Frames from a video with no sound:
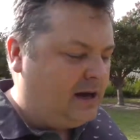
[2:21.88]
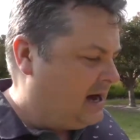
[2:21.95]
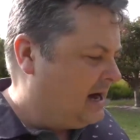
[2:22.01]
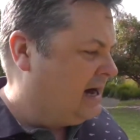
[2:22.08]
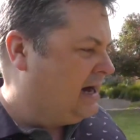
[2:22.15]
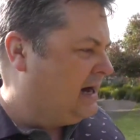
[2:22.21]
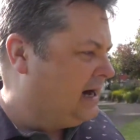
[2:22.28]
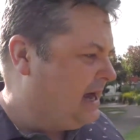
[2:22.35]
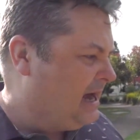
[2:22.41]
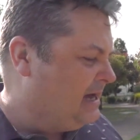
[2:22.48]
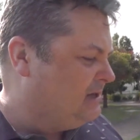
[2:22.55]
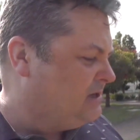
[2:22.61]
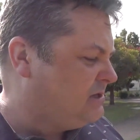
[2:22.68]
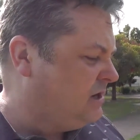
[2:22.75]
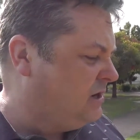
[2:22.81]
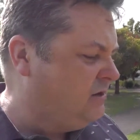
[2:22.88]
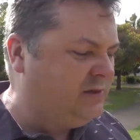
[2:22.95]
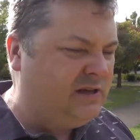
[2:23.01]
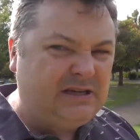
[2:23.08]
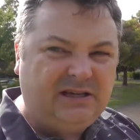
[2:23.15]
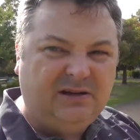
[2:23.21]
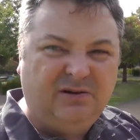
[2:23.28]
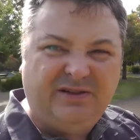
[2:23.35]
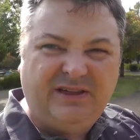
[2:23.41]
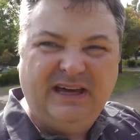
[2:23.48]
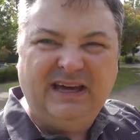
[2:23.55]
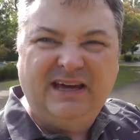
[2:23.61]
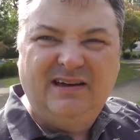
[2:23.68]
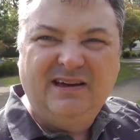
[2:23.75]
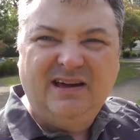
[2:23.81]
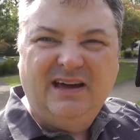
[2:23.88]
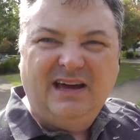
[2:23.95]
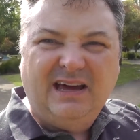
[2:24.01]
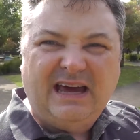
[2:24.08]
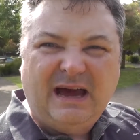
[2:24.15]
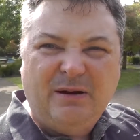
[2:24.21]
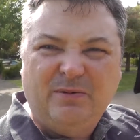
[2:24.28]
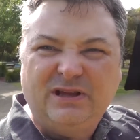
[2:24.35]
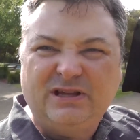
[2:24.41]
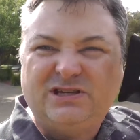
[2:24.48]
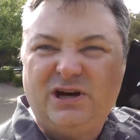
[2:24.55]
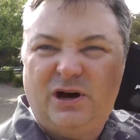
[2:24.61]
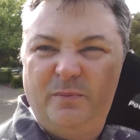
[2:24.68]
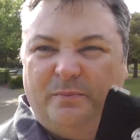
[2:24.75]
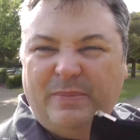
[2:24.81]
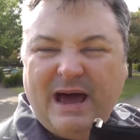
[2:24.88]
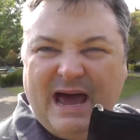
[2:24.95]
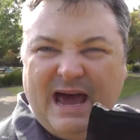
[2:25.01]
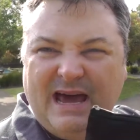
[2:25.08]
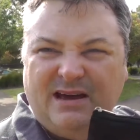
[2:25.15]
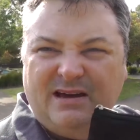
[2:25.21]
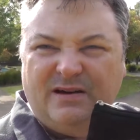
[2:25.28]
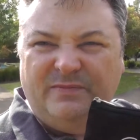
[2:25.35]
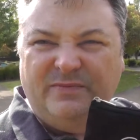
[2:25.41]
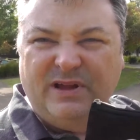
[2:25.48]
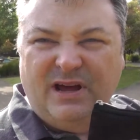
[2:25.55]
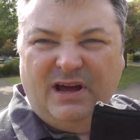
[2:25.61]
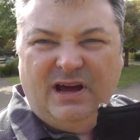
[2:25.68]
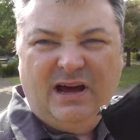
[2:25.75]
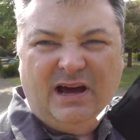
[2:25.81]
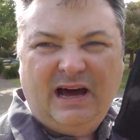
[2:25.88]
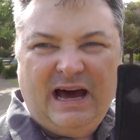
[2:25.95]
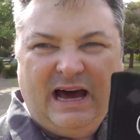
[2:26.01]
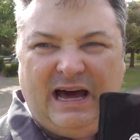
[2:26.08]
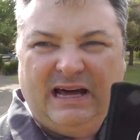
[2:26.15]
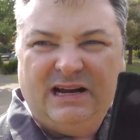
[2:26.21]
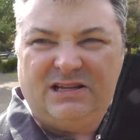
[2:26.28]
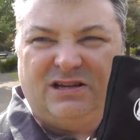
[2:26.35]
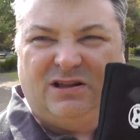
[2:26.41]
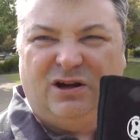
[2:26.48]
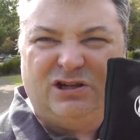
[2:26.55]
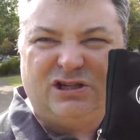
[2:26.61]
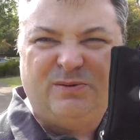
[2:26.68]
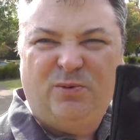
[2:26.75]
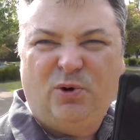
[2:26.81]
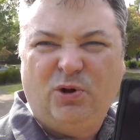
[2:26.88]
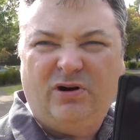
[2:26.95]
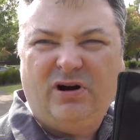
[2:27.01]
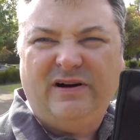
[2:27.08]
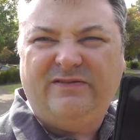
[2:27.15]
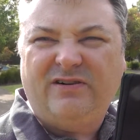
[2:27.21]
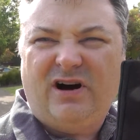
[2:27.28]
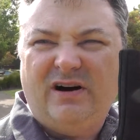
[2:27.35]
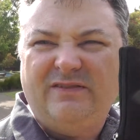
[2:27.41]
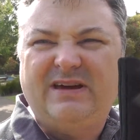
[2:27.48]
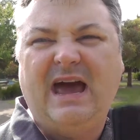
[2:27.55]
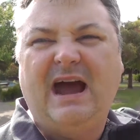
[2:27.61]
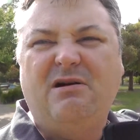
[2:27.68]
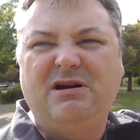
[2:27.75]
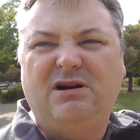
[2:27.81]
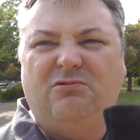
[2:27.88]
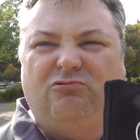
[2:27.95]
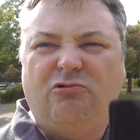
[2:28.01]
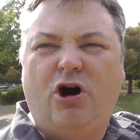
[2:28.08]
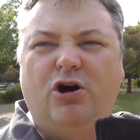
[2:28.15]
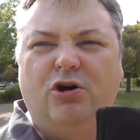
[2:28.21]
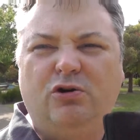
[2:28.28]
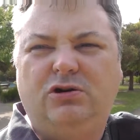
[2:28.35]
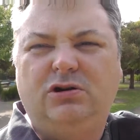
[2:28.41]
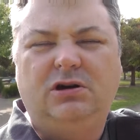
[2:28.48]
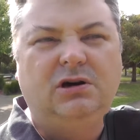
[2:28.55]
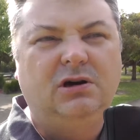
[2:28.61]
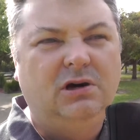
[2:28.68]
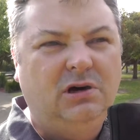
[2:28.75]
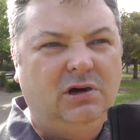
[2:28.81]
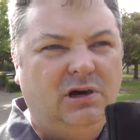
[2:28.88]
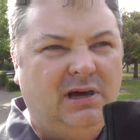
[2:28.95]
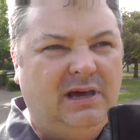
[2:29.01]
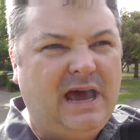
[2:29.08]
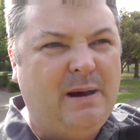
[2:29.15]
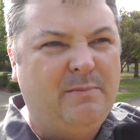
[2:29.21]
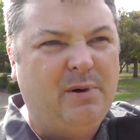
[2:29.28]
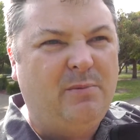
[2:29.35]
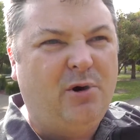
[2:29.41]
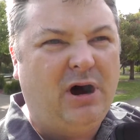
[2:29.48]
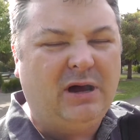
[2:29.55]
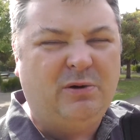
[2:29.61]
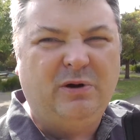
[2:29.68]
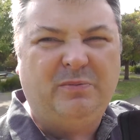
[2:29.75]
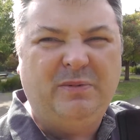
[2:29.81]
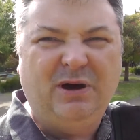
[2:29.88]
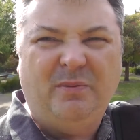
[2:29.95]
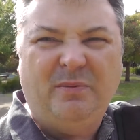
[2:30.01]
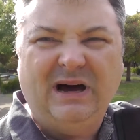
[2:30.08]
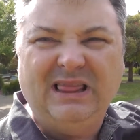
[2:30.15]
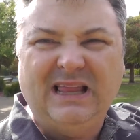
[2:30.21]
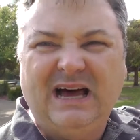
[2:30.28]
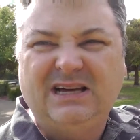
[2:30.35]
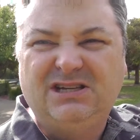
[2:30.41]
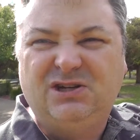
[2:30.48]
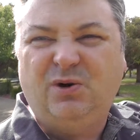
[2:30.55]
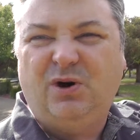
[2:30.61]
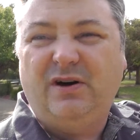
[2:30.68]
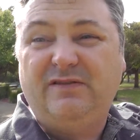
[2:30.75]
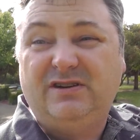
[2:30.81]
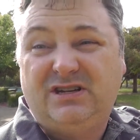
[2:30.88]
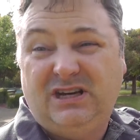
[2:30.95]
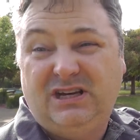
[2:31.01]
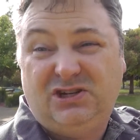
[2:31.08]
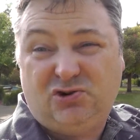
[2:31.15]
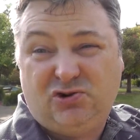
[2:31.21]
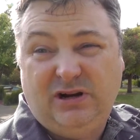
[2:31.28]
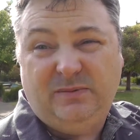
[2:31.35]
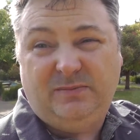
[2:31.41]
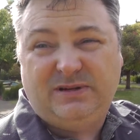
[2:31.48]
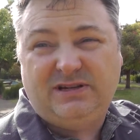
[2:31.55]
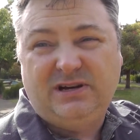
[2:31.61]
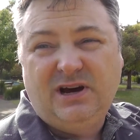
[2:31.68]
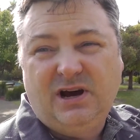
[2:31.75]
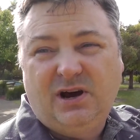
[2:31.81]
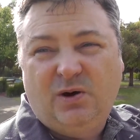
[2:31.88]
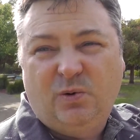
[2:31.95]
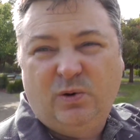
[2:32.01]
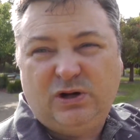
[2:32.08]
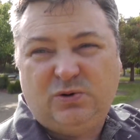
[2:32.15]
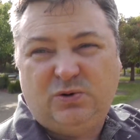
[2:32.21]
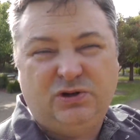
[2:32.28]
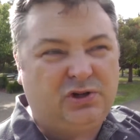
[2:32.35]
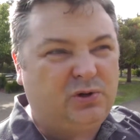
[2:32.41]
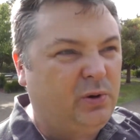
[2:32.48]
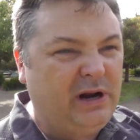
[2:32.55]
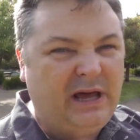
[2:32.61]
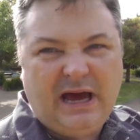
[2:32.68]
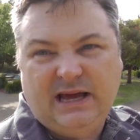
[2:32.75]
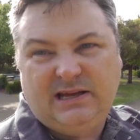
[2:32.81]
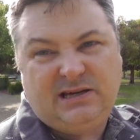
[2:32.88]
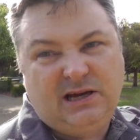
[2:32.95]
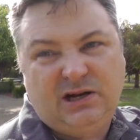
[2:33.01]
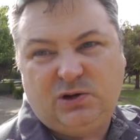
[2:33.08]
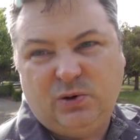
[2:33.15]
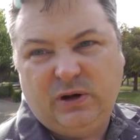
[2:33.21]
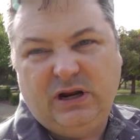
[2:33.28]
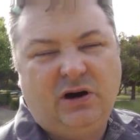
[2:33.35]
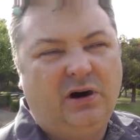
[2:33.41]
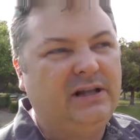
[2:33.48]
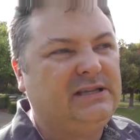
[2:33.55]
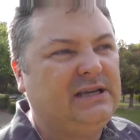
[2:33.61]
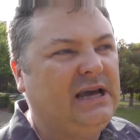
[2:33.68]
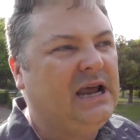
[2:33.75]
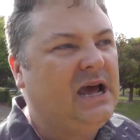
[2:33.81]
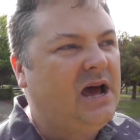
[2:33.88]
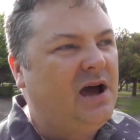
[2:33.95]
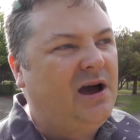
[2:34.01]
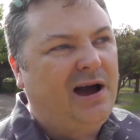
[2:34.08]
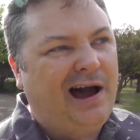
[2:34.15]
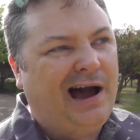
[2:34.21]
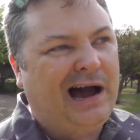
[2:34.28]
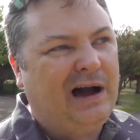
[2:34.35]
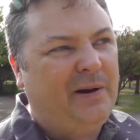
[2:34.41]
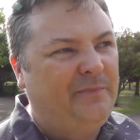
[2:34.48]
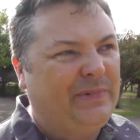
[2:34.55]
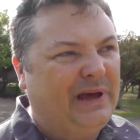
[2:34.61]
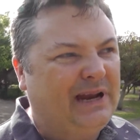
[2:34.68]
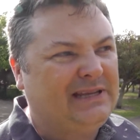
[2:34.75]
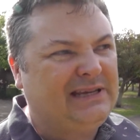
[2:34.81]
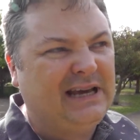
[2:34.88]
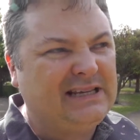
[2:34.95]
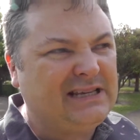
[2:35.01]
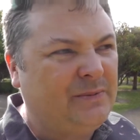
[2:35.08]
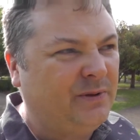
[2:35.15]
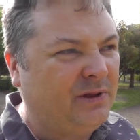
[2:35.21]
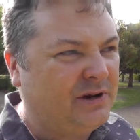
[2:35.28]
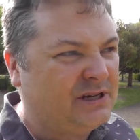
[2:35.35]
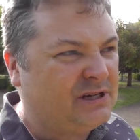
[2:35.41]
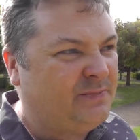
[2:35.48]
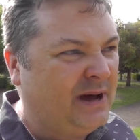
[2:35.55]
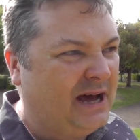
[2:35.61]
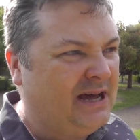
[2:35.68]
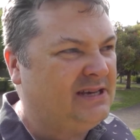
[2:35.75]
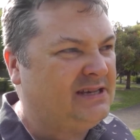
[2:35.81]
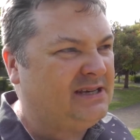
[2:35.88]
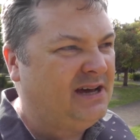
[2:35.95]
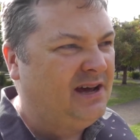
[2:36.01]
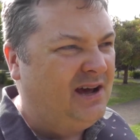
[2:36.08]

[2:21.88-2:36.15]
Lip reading: And so this little thing came with its own bag, and it's a lot smaller. I've carried a Rode camera mic with me on my last two overseas trips, which was 2018 and 2019. And it takes up a lot of space,